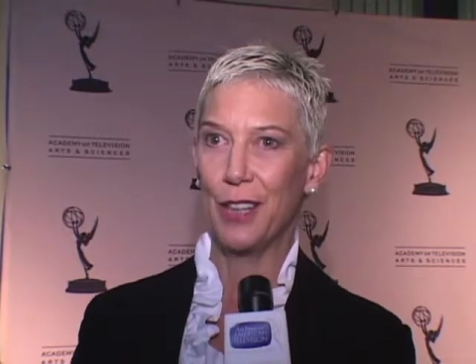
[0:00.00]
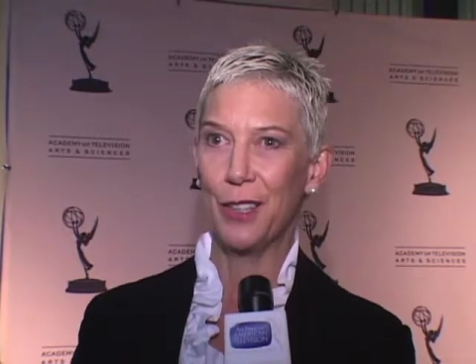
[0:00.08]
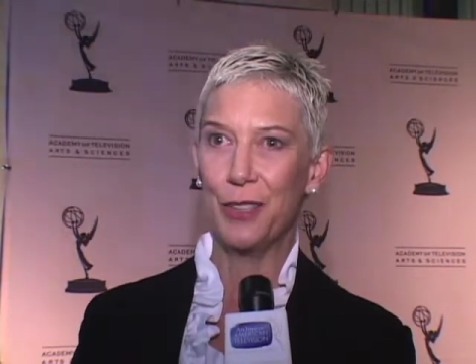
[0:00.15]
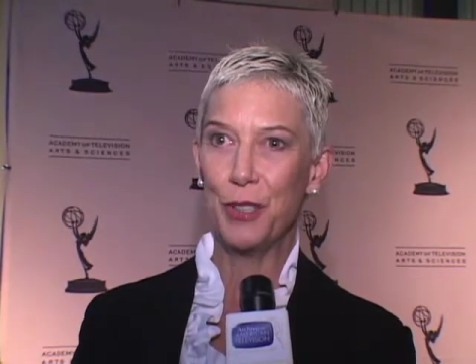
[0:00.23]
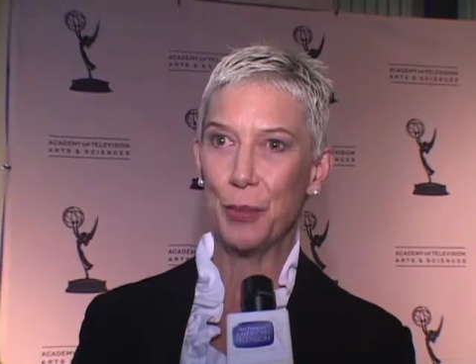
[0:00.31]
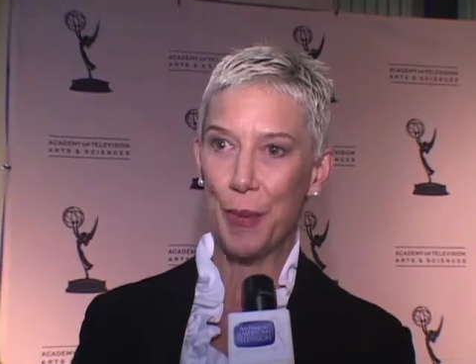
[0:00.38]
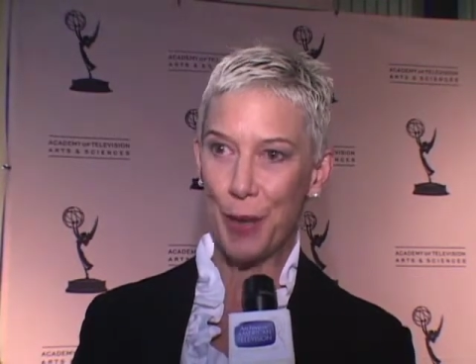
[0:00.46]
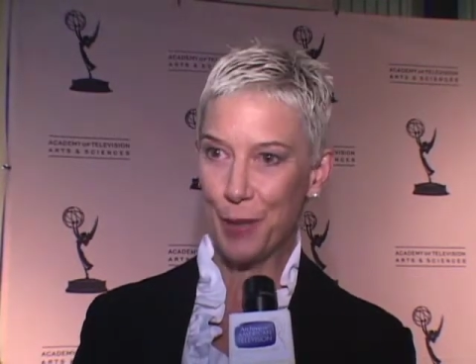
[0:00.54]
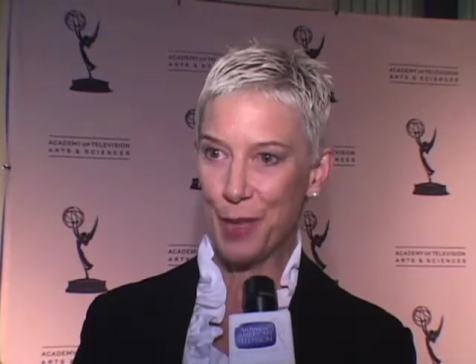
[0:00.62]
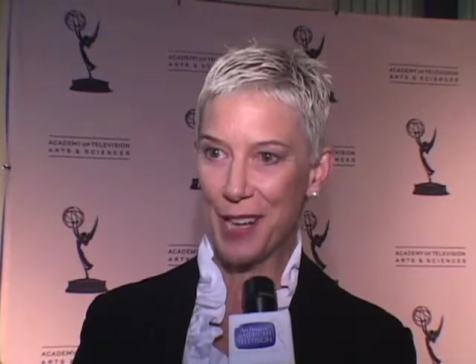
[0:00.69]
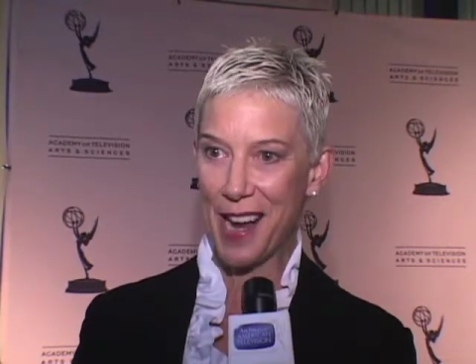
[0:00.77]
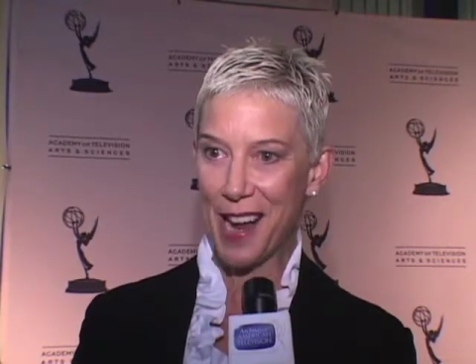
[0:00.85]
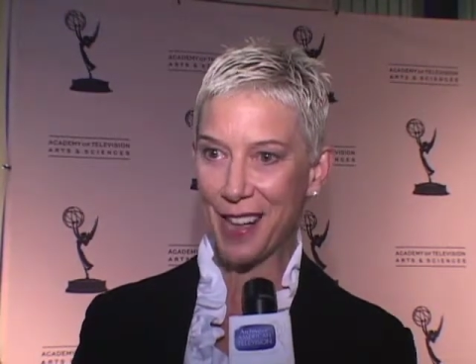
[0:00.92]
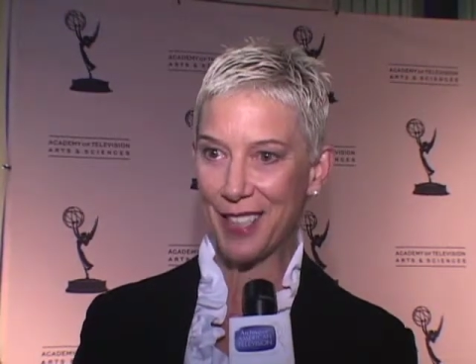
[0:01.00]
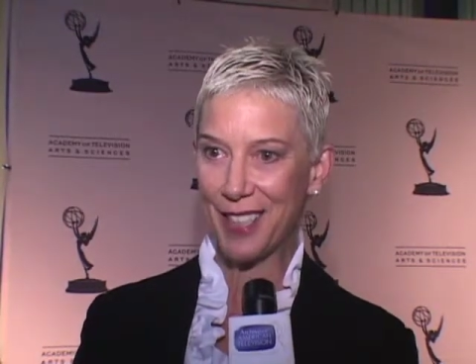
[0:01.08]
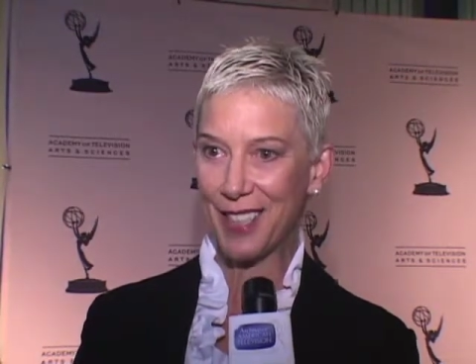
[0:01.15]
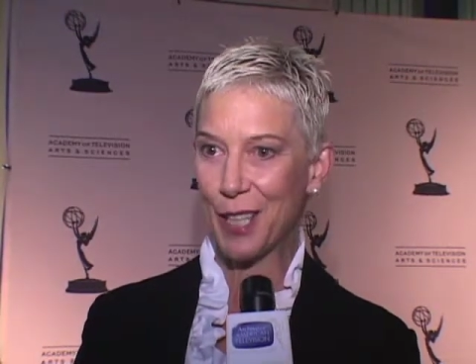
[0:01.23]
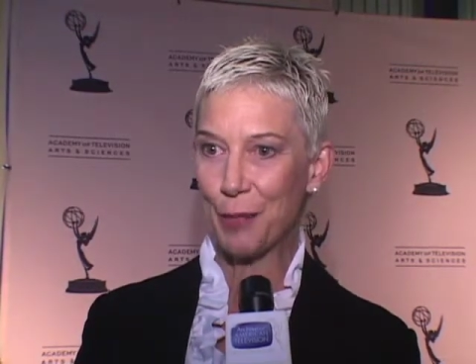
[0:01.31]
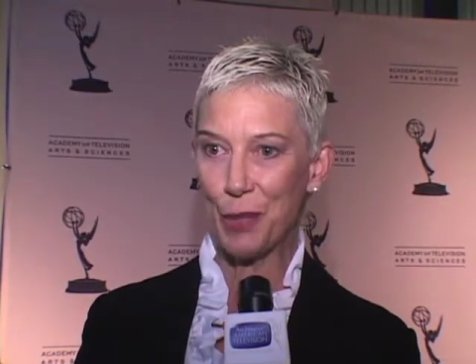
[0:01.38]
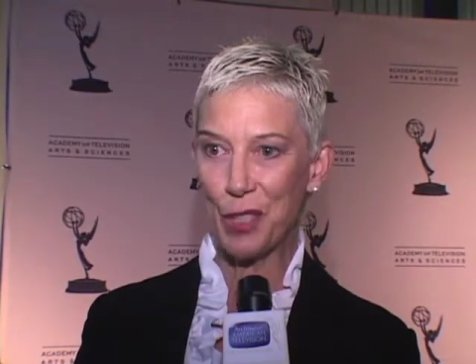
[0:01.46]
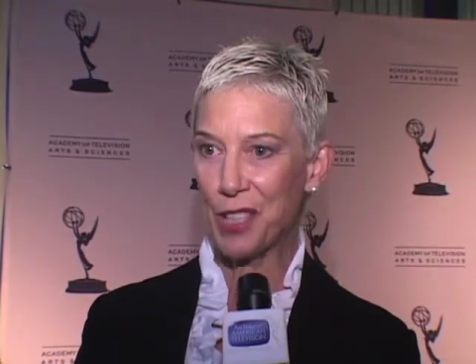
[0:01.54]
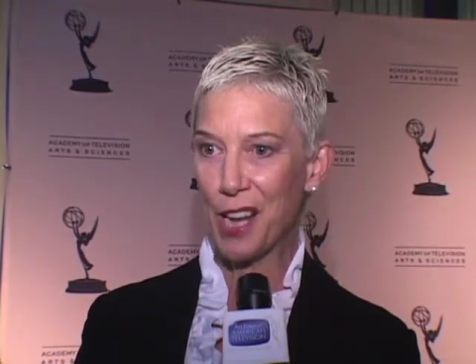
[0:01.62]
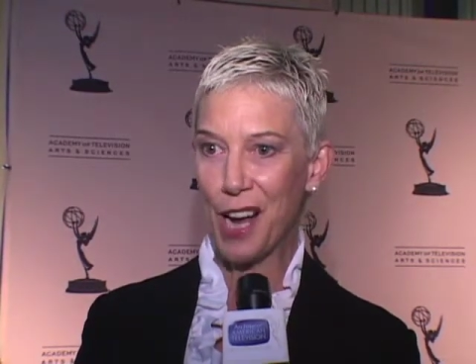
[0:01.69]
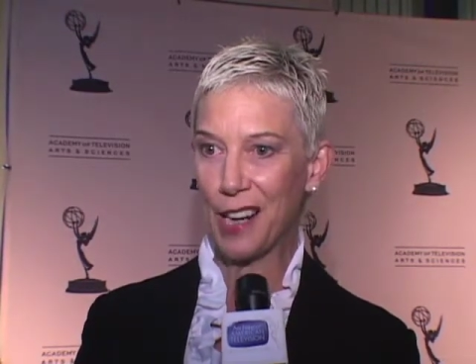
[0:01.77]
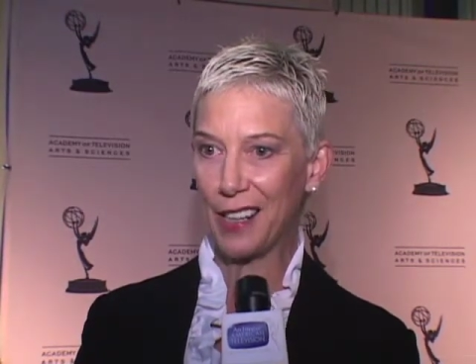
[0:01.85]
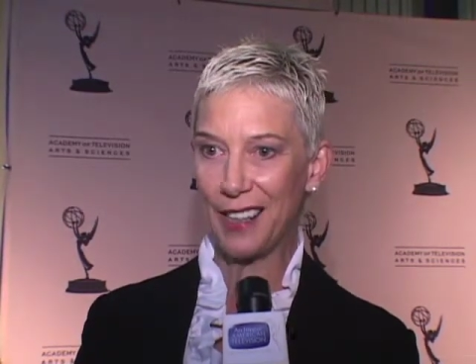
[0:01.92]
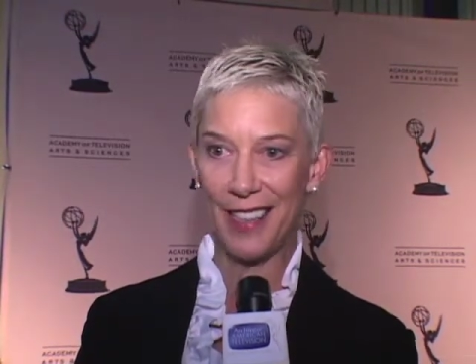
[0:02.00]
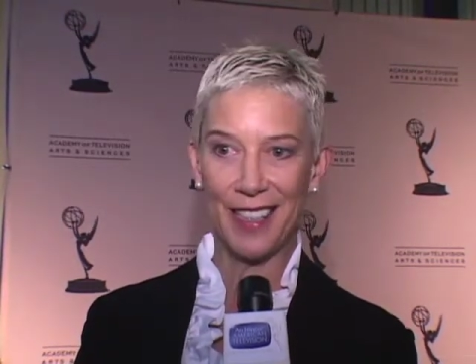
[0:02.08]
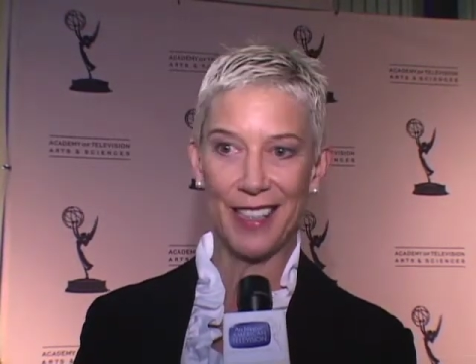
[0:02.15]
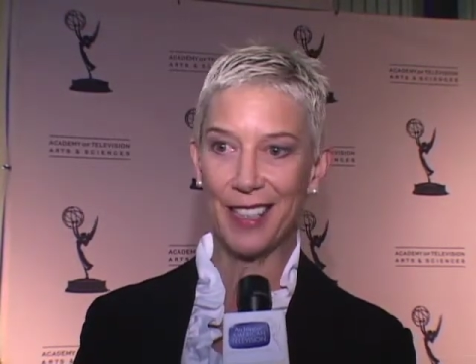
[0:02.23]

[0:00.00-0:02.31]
The newspaper dance and summer stock, I think,